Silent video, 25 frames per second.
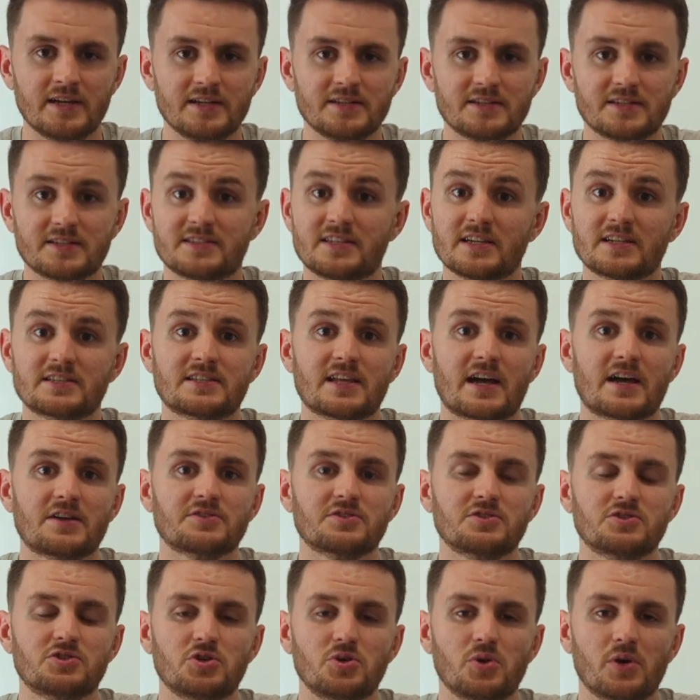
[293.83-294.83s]
to
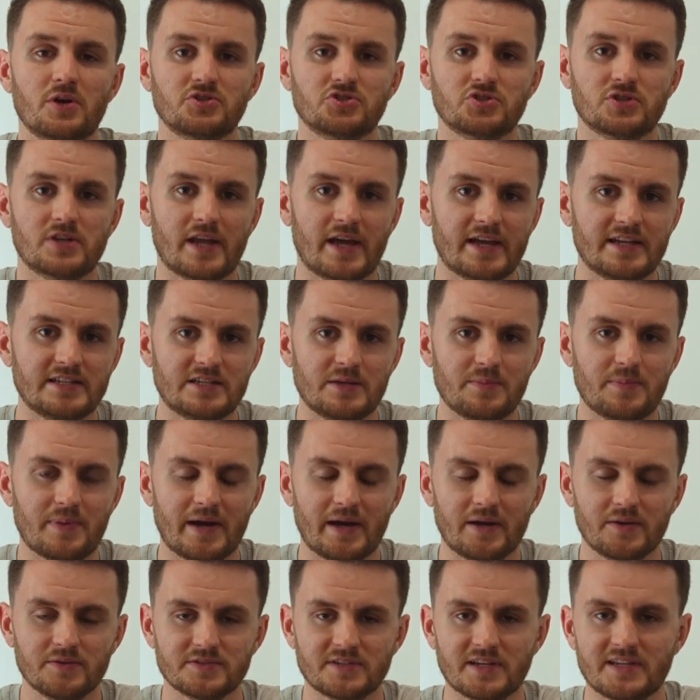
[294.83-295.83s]

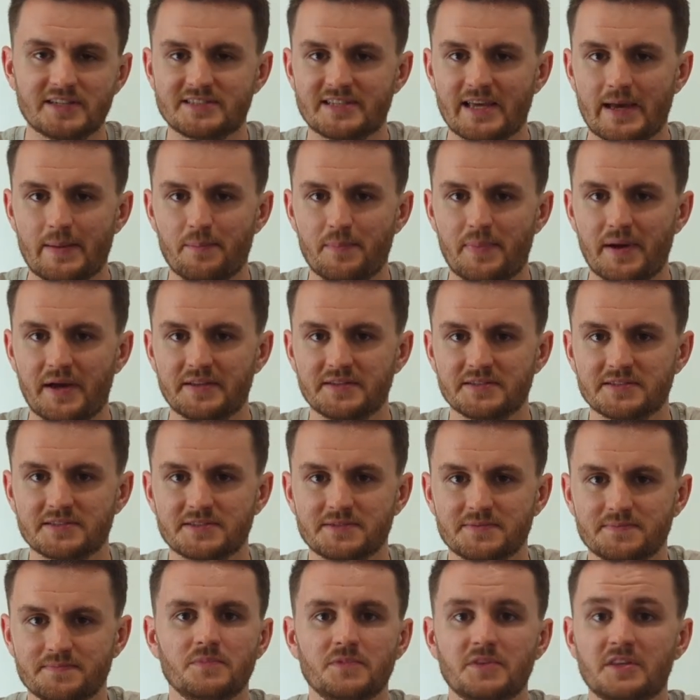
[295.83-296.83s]
£6,280.10.